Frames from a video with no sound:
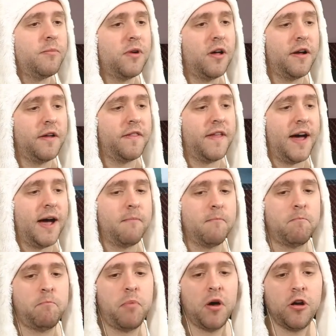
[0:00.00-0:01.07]
like that.
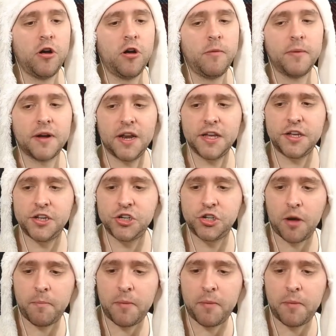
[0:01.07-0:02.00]
Boom, click your shop